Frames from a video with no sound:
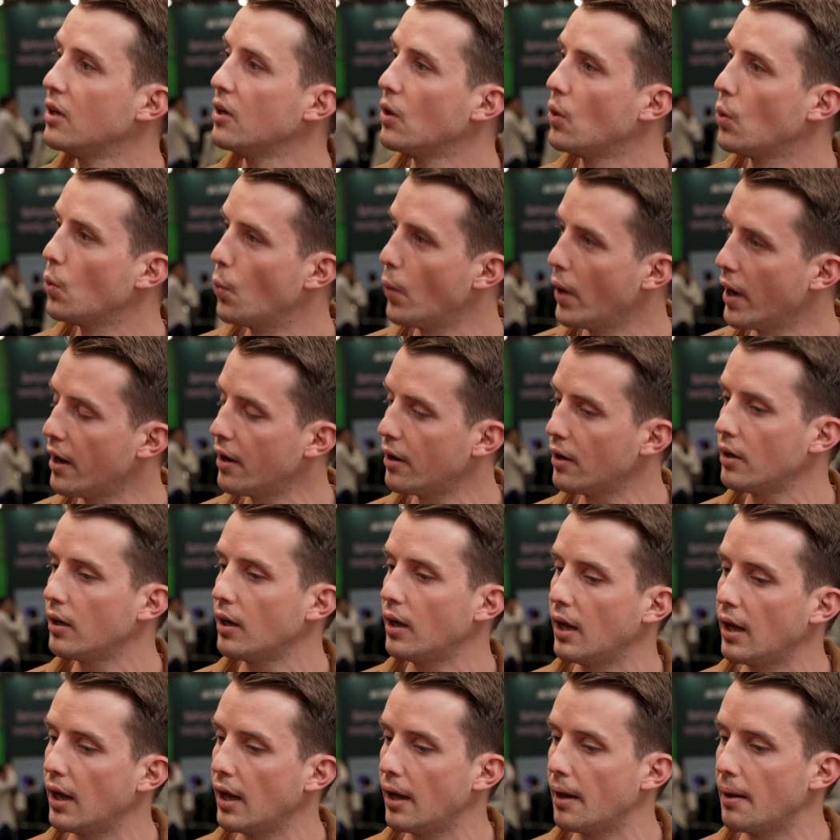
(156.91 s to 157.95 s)
where
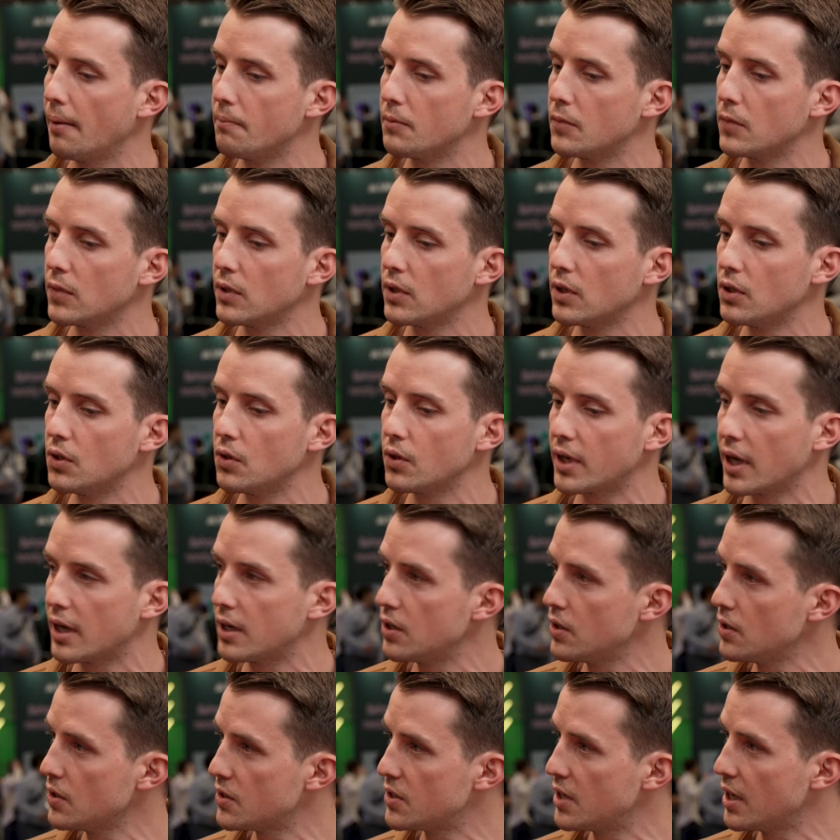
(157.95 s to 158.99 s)
um, you can
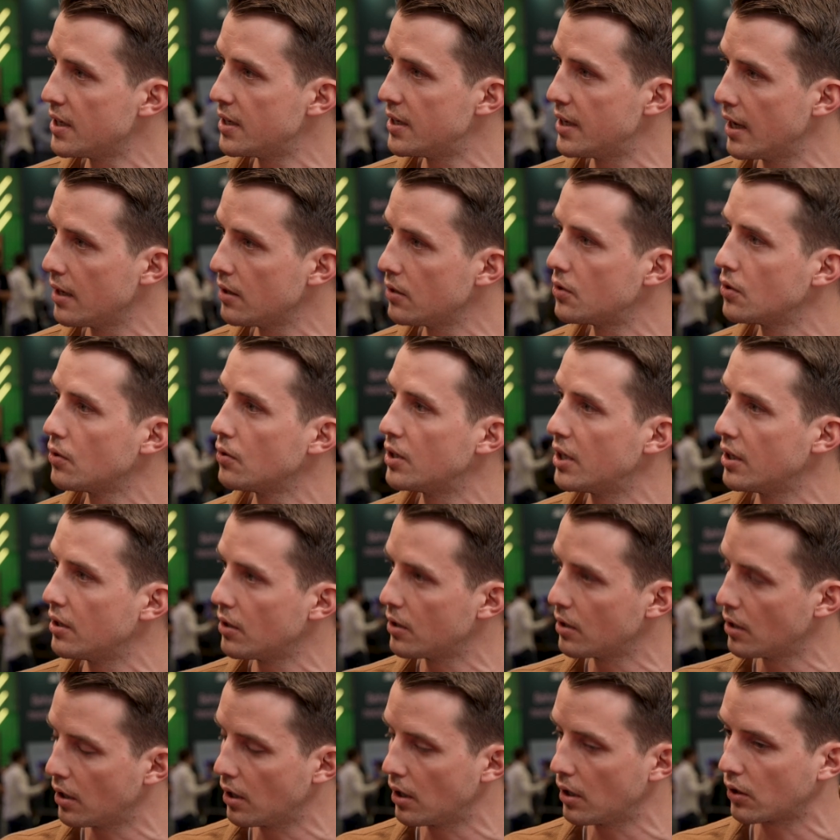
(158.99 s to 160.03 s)
use it then to
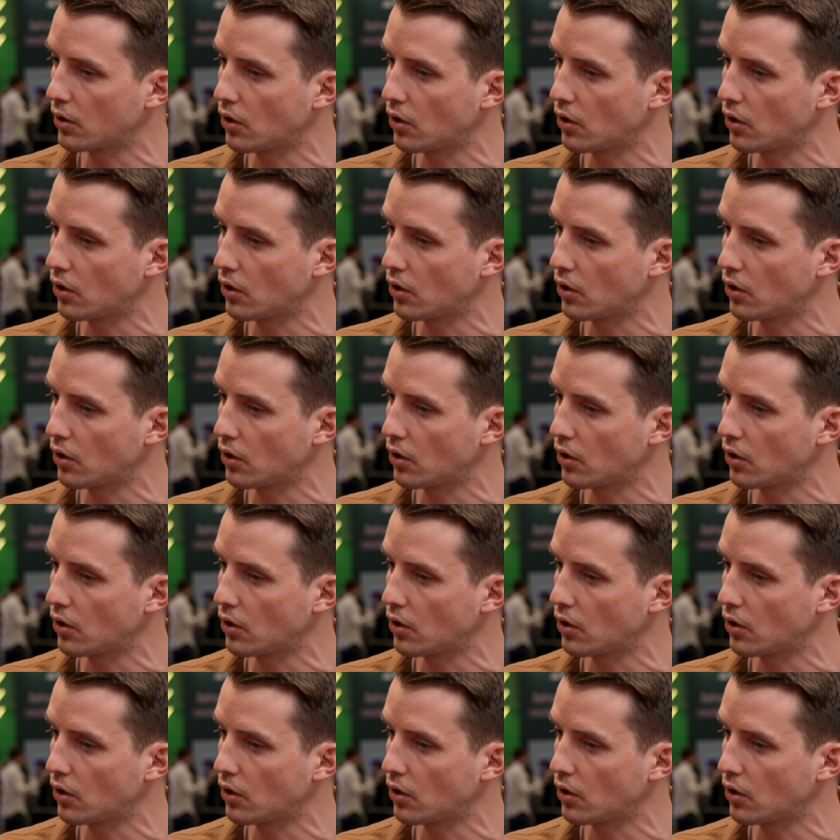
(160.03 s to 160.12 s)
uh,